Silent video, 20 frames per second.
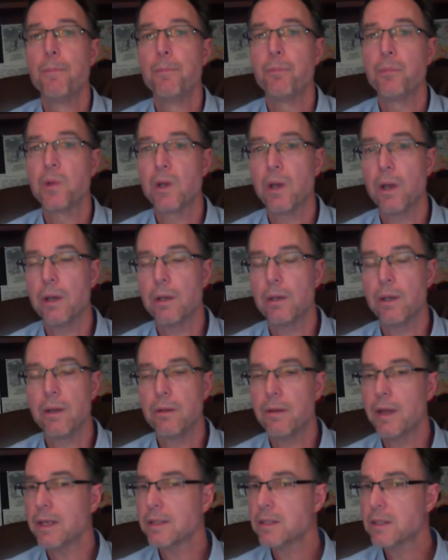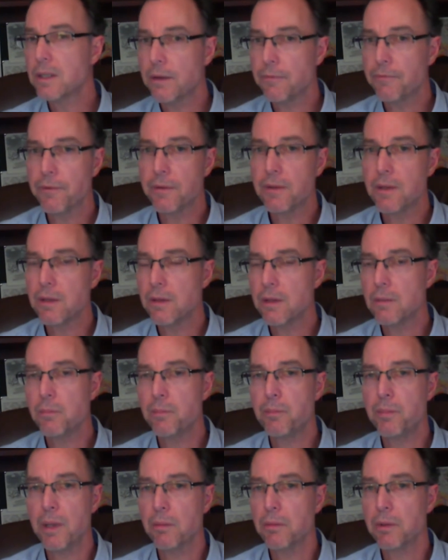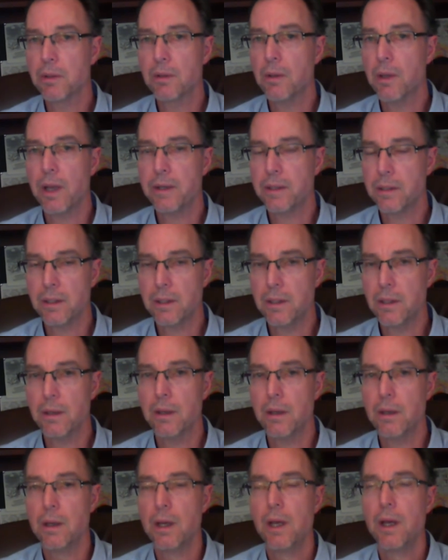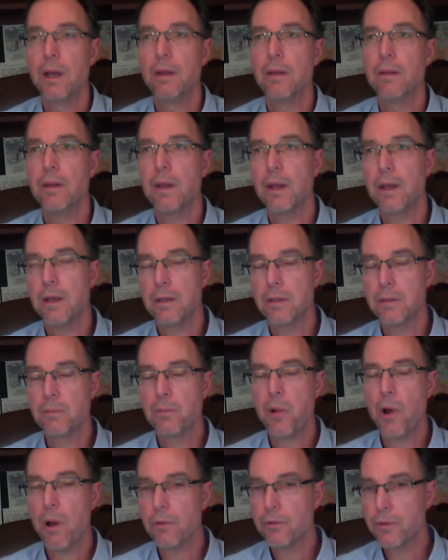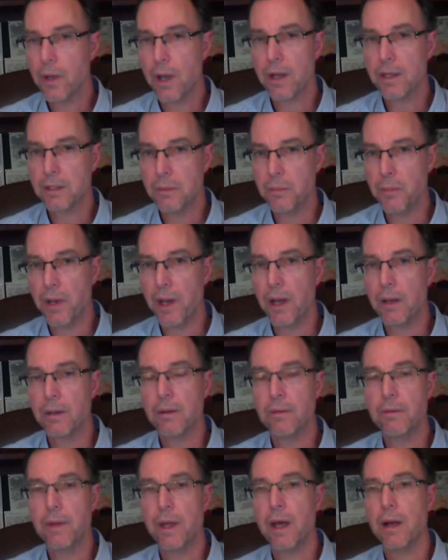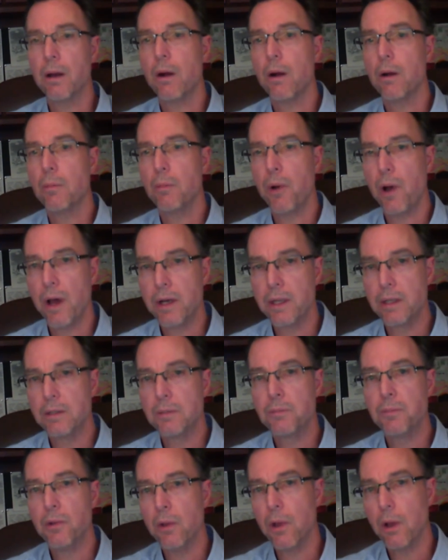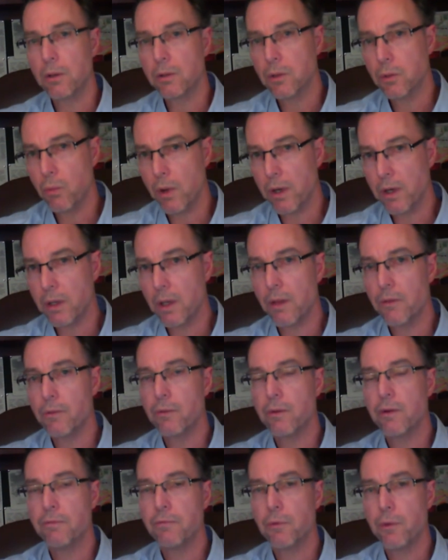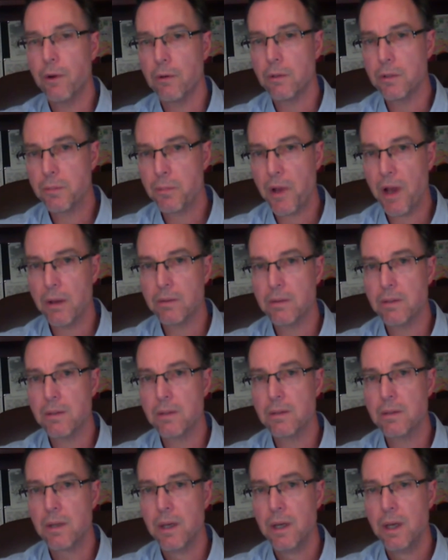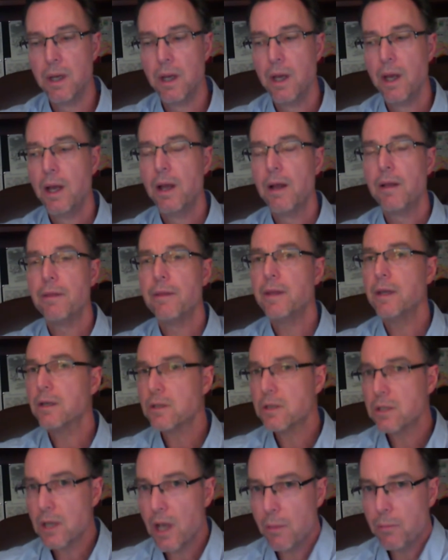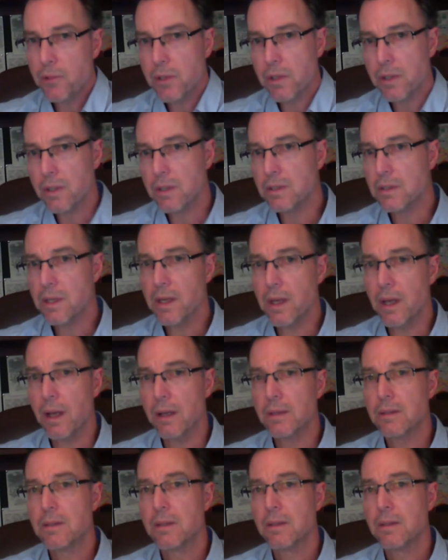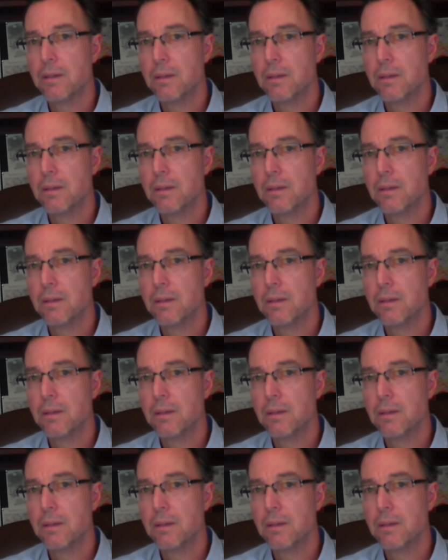Okay, now that's different than the biblical idea, as Paul talks about, that our bodies belong to one another if we are spouses. The assumption is this,